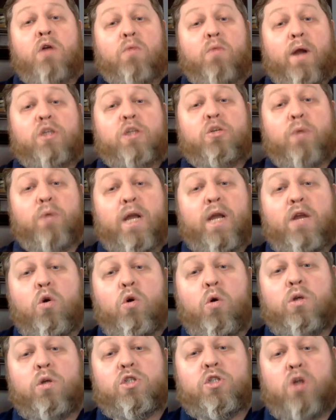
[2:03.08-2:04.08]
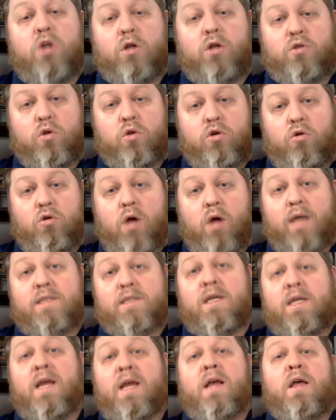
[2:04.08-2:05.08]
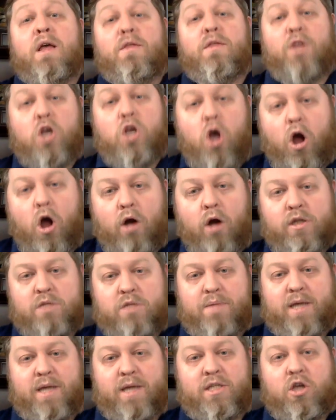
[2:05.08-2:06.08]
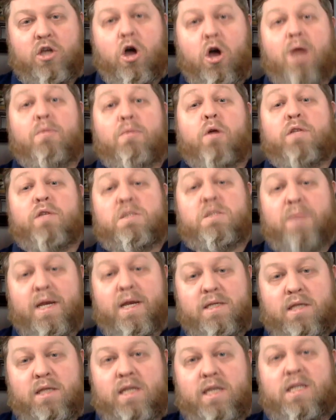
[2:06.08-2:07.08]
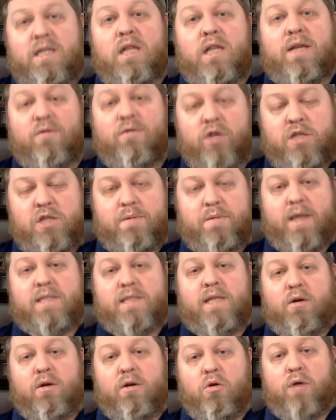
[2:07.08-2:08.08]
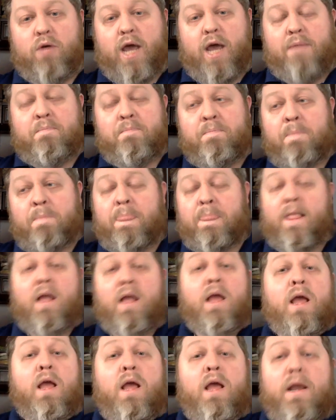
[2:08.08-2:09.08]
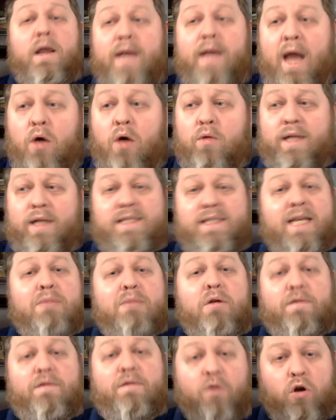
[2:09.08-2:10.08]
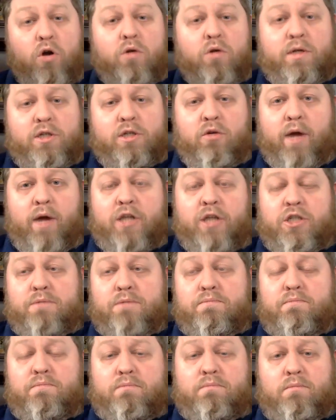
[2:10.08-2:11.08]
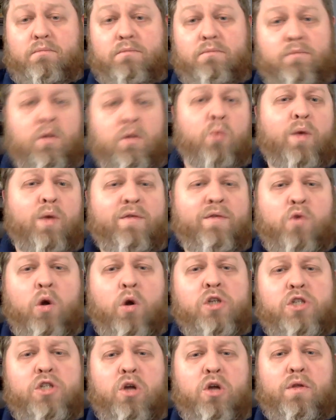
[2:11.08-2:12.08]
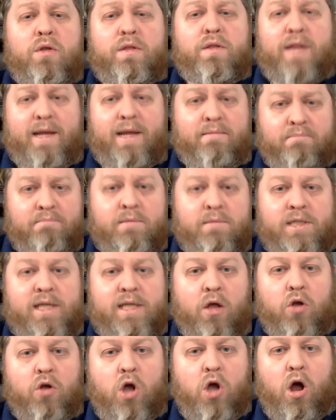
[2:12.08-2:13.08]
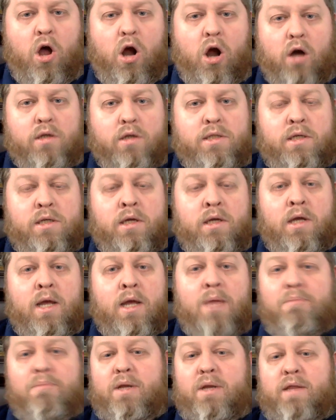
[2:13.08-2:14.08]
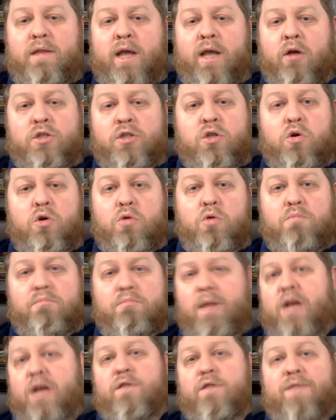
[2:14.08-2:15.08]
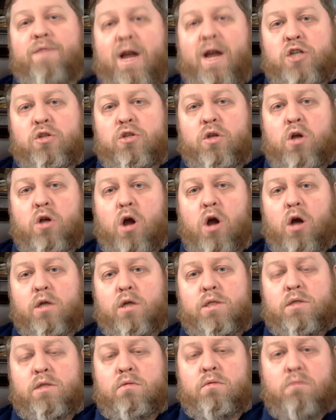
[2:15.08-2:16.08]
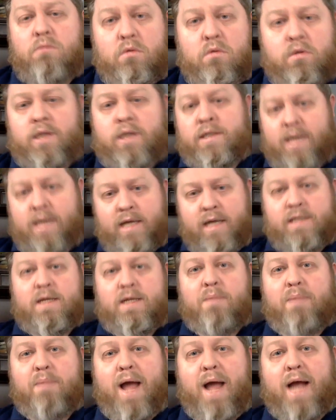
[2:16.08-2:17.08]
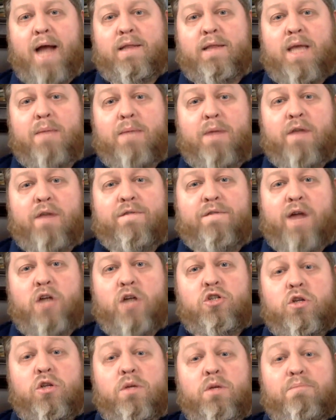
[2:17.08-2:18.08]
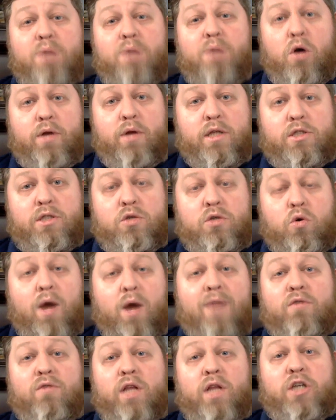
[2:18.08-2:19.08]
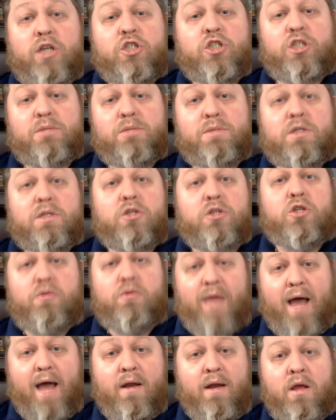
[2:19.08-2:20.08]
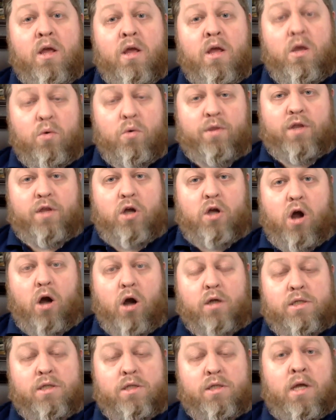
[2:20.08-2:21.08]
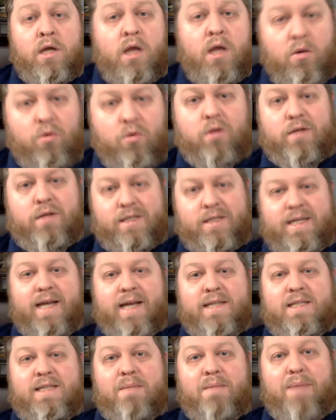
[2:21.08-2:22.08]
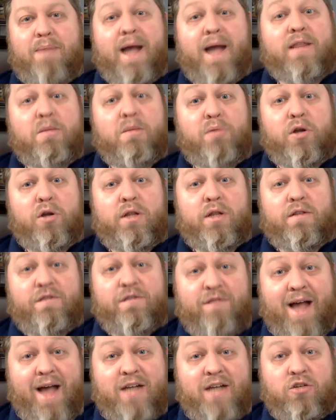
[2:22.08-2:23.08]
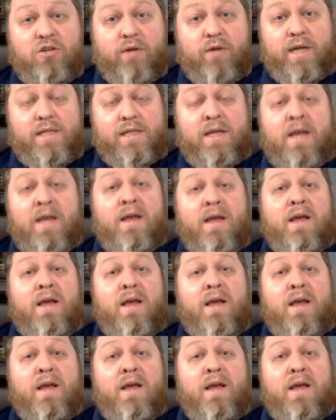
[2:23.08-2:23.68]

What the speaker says: right? So we're getting horizontal across the car space, the automotive space, the delivery space there, okay? Now, let's think about vertical integration. We, of course, know that they sell cars, but they also manufacture the cars. Let's take a step back. They manufacture the components or have relationships to do that with the cars. Well, let's take a step back. They're building the factories